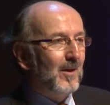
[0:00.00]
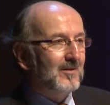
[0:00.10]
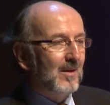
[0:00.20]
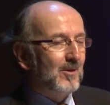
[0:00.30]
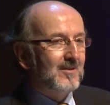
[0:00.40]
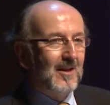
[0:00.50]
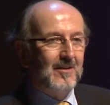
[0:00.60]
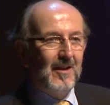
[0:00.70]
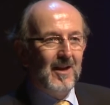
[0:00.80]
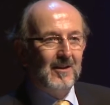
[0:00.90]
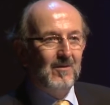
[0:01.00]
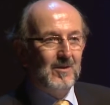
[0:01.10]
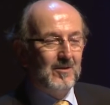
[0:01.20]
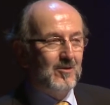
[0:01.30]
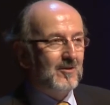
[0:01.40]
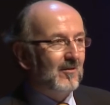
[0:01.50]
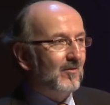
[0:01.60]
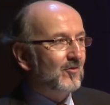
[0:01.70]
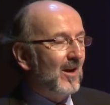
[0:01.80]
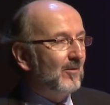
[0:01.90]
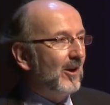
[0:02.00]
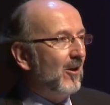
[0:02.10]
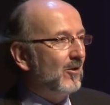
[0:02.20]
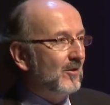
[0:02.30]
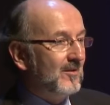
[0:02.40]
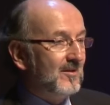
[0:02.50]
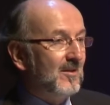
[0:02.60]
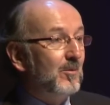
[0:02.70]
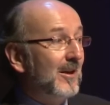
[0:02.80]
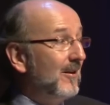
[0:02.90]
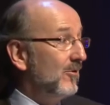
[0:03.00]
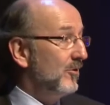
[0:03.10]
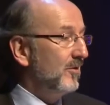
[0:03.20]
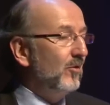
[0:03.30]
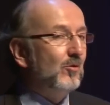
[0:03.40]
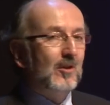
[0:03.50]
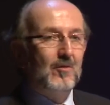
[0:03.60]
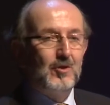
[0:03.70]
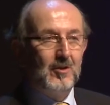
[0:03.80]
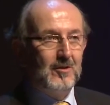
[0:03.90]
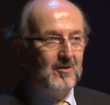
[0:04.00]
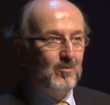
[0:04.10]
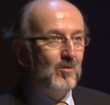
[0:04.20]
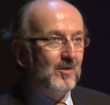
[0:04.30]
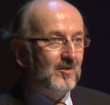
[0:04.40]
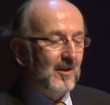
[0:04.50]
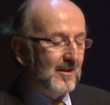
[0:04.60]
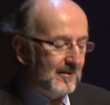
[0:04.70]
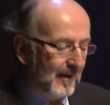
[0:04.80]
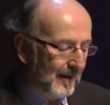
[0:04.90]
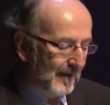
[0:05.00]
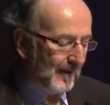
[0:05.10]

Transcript: as Eamon has said, any visitors that have travelled a long distance, and particularly those of you that have joined us from overseas.